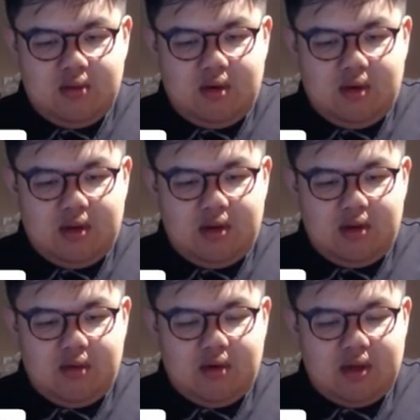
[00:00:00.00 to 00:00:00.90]
What do I
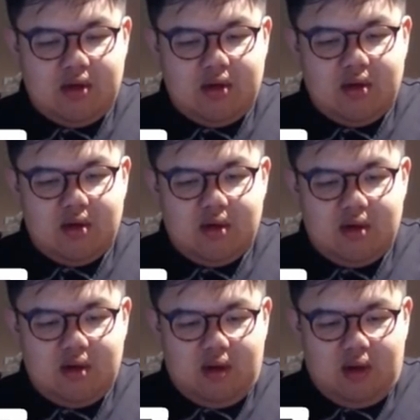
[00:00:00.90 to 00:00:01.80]
do? What do I do?
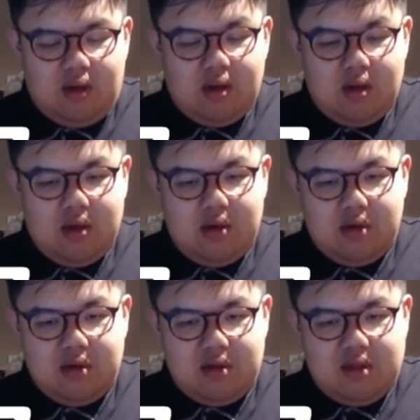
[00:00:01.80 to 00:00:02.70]

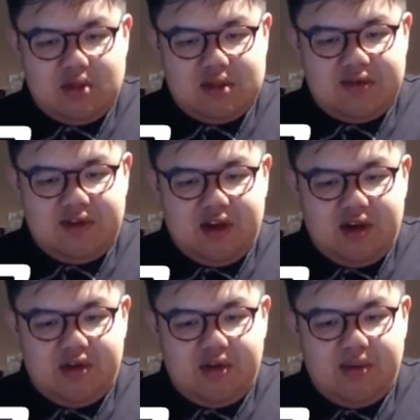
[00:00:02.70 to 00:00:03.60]
Well, this one's simply
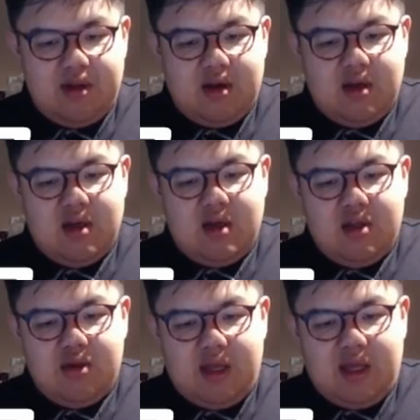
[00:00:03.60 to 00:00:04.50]
going through that.
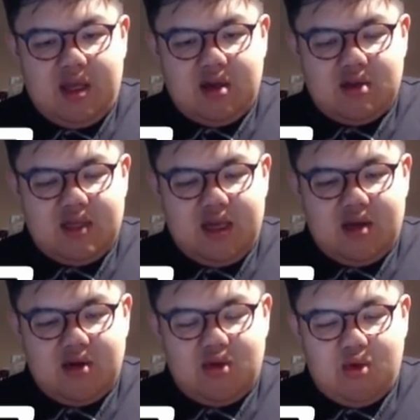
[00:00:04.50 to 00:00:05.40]
Do I econ
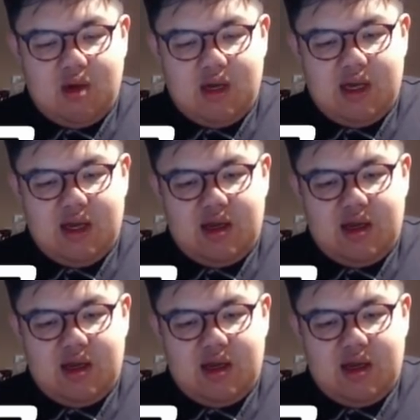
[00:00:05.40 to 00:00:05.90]
take or do I...